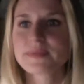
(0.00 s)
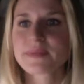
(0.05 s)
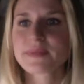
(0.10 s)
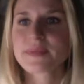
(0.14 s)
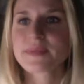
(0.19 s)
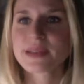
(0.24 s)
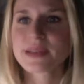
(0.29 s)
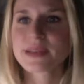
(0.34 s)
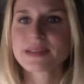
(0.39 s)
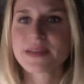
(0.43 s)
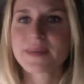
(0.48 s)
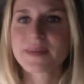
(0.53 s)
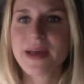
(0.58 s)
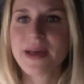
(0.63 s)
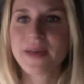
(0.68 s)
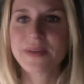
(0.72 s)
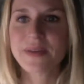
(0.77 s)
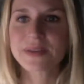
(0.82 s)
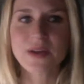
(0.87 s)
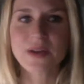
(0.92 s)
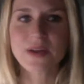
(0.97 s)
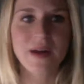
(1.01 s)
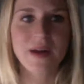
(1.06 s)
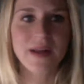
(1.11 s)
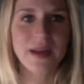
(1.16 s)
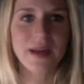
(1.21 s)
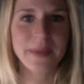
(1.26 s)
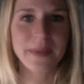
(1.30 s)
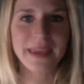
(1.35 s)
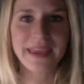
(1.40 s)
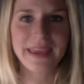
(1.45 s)
Somehow there's a call coming
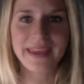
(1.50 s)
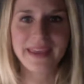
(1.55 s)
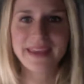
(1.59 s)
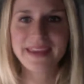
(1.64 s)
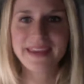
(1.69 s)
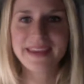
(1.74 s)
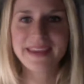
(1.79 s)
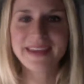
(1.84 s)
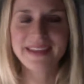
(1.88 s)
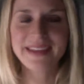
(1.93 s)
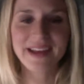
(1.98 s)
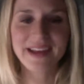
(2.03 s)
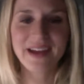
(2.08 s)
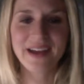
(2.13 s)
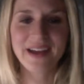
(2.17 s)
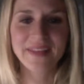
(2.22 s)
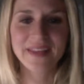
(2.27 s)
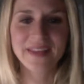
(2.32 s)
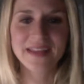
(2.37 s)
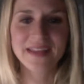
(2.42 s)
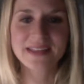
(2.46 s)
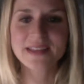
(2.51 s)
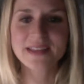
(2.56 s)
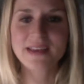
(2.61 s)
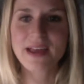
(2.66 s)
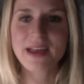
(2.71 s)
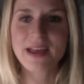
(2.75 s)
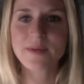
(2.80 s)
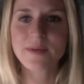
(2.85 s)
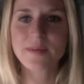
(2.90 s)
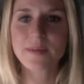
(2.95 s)
in on this
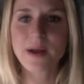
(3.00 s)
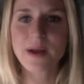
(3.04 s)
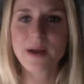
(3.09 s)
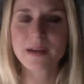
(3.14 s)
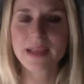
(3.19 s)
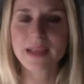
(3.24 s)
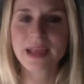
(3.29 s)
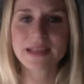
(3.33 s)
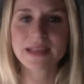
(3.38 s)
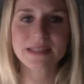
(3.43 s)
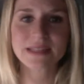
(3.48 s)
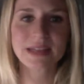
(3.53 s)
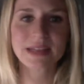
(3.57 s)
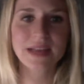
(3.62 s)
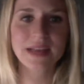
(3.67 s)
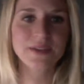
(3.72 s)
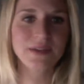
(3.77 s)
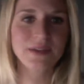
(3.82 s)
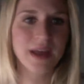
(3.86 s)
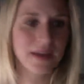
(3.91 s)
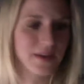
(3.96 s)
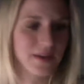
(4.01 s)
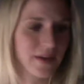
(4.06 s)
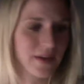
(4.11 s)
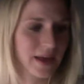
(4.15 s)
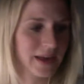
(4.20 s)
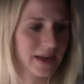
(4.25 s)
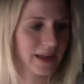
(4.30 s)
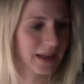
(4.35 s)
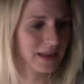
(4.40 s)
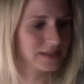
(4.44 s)
broadcast, and I do not know how to
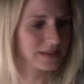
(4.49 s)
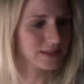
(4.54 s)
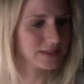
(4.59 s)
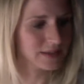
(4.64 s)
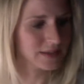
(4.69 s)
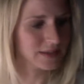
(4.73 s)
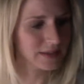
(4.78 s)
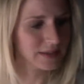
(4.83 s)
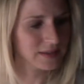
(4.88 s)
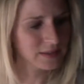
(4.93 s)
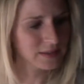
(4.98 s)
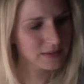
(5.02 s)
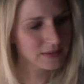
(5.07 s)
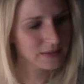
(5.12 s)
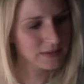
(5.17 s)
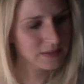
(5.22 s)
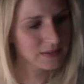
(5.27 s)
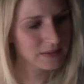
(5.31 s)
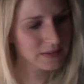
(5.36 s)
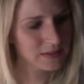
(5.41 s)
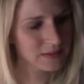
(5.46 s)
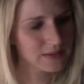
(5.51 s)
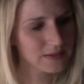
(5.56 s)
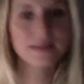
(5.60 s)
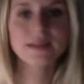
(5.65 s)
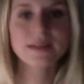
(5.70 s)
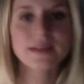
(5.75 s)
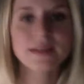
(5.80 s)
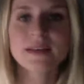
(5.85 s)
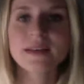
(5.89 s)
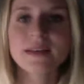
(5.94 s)
answer it.
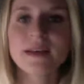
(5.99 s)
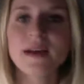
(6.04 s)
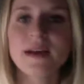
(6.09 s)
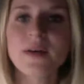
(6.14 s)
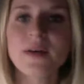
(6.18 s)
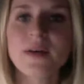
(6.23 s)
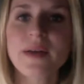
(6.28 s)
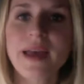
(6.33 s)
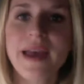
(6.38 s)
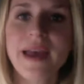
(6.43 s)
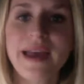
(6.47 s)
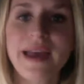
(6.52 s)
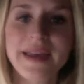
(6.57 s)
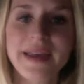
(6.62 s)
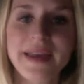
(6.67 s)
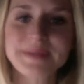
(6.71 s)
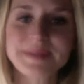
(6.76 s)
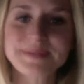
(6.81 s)
Okay.